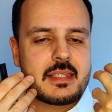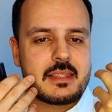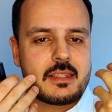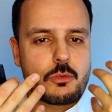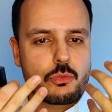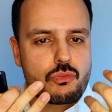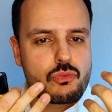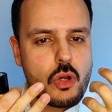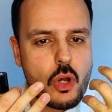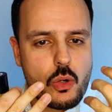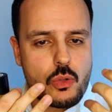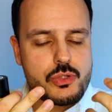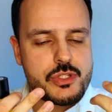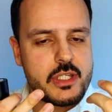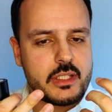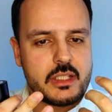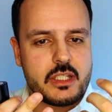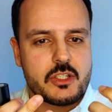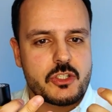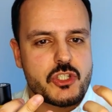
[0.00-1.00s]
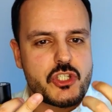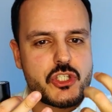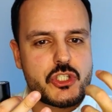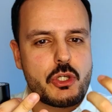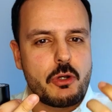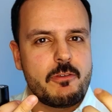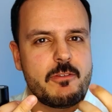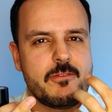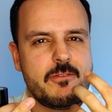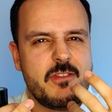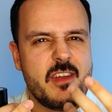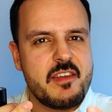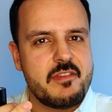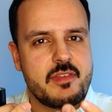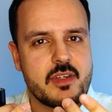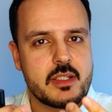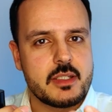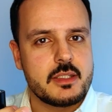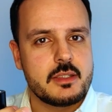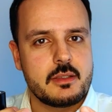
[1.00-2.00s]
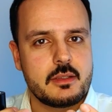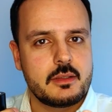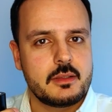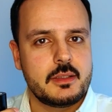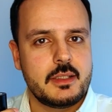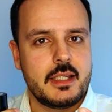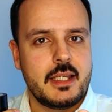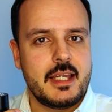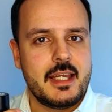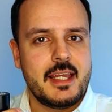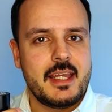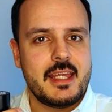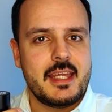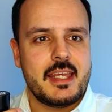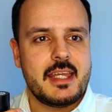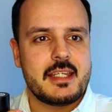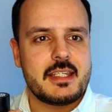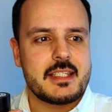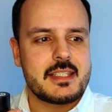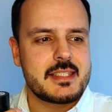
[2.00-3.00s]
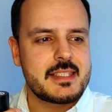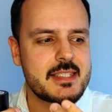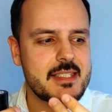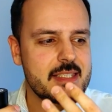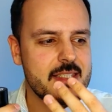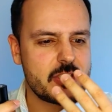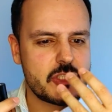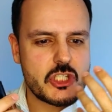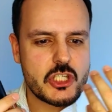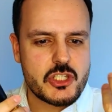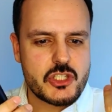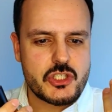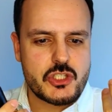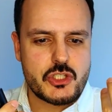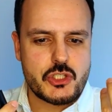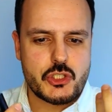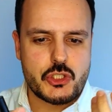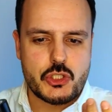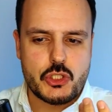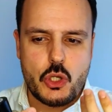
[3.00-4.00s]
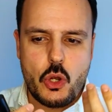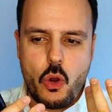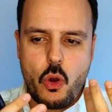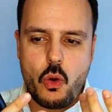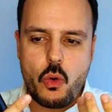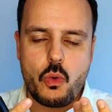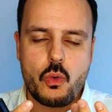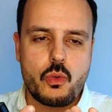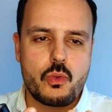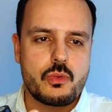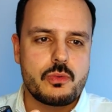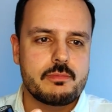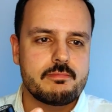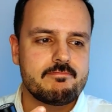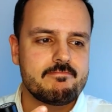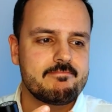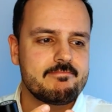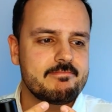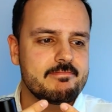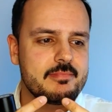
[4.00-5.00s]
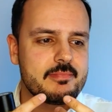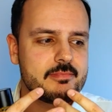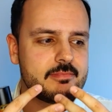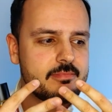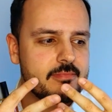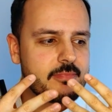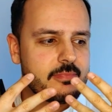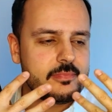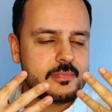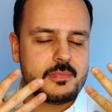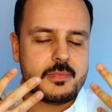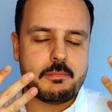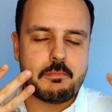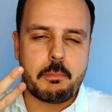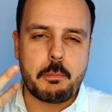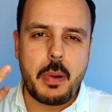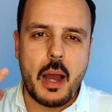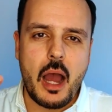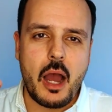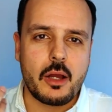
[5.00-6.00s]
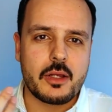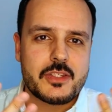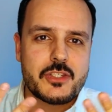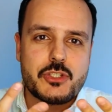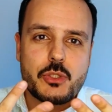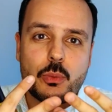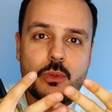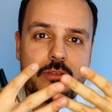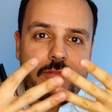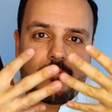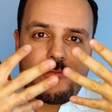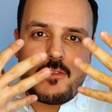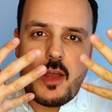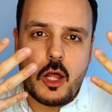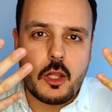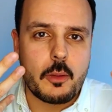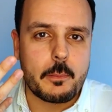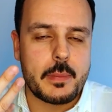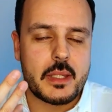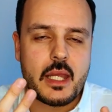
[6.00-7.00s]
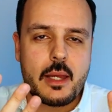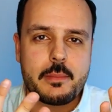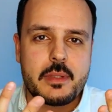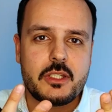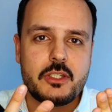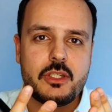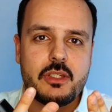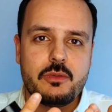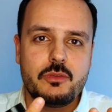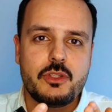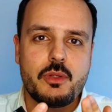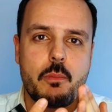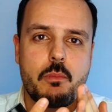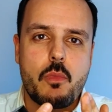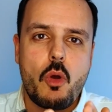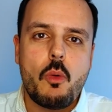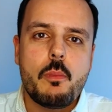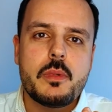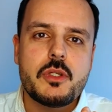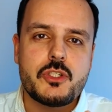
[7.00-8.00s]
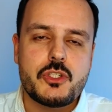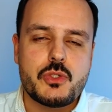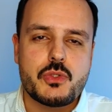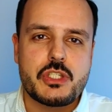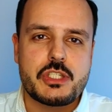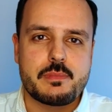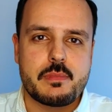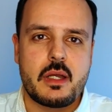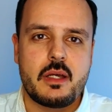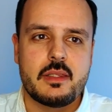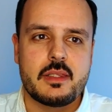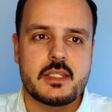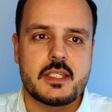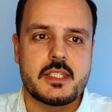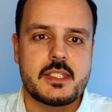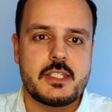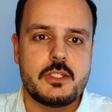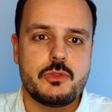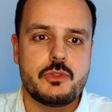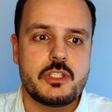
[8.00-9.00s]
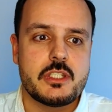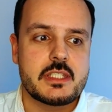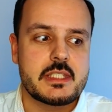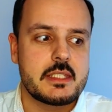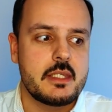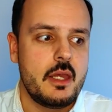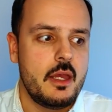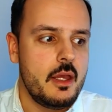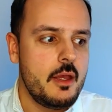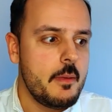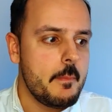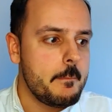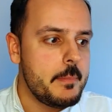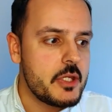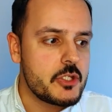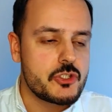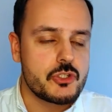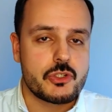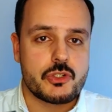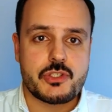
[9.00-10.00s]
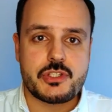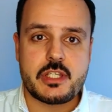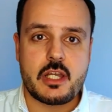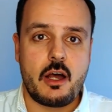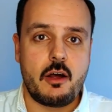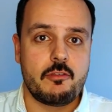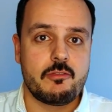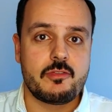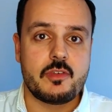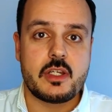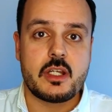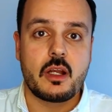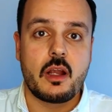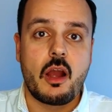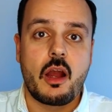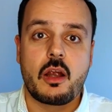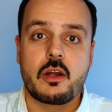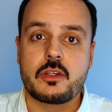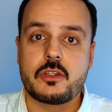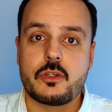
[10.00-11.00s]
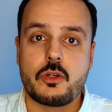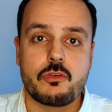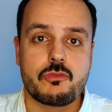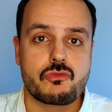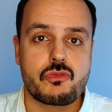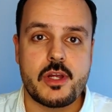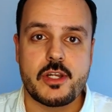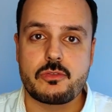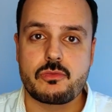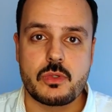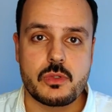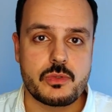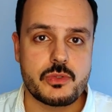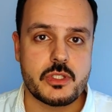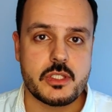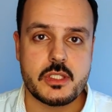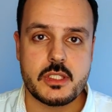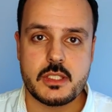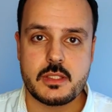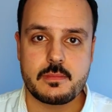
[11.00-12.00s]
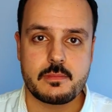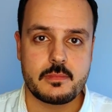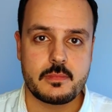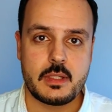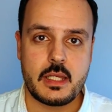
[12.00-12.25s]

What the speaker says: the rose in here. It's so vivid, and it's just so enveloping. I mean, the moment you smell this, you just picture yourself in a garden of red roses.